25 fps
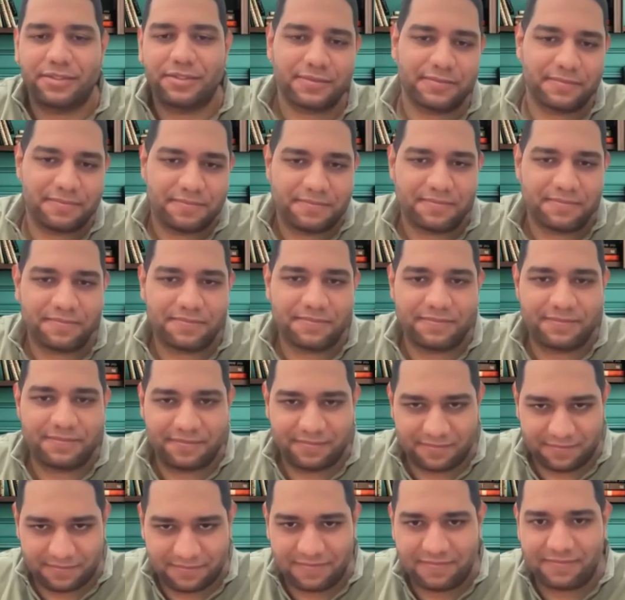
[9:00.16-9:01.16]

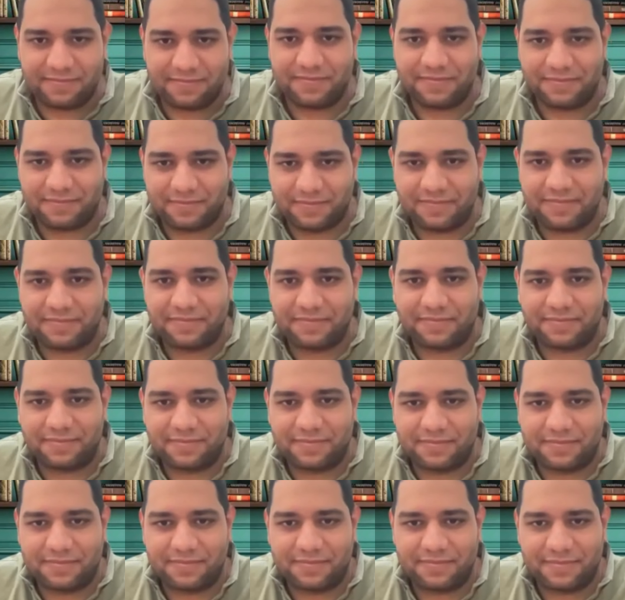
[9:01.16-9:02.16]

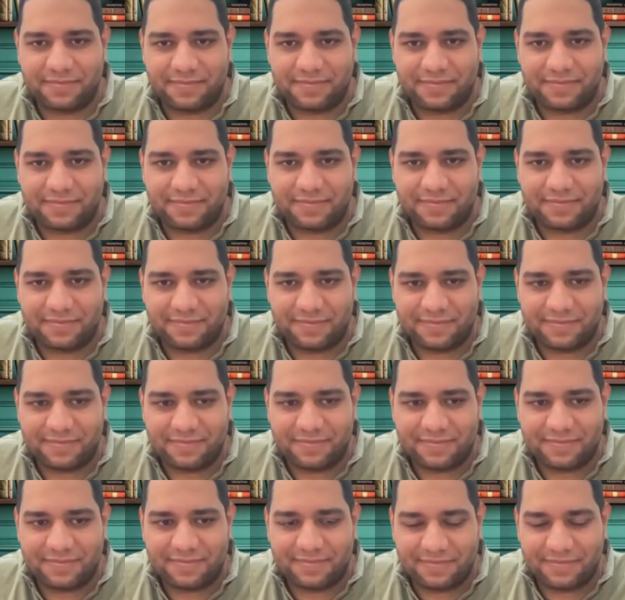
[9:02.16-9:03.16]

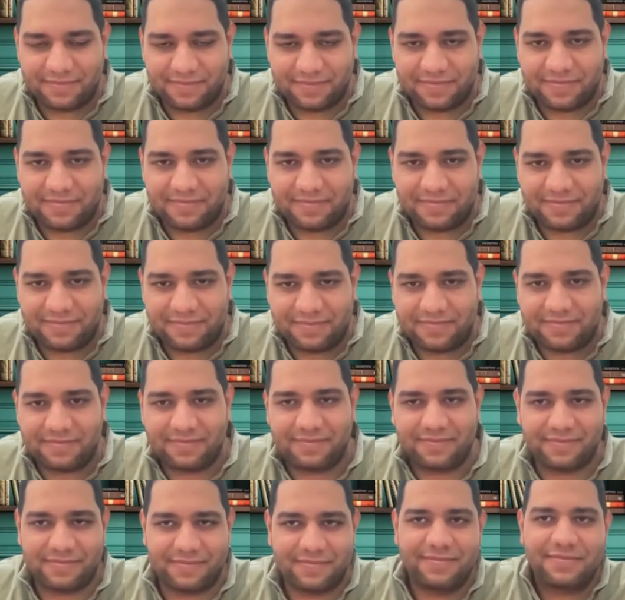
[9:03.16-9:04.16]

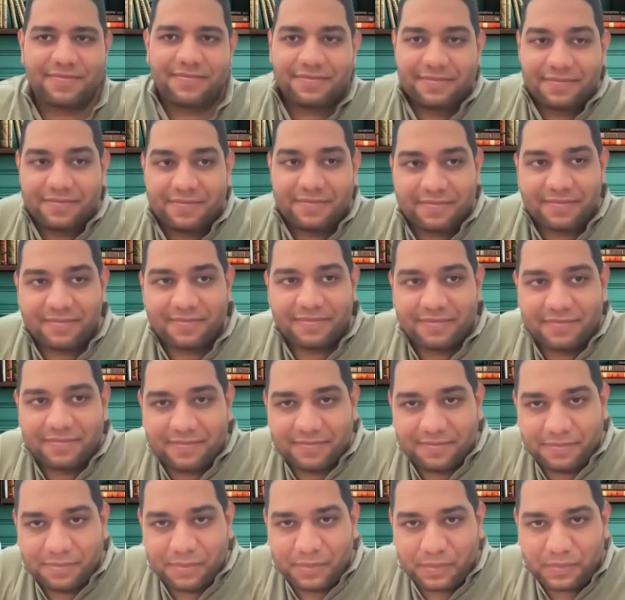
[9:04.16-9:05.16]

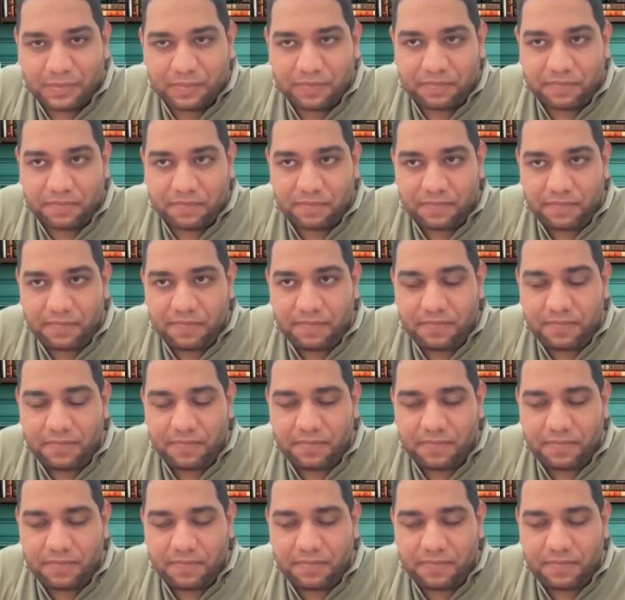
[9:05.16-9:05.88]
(not speaking)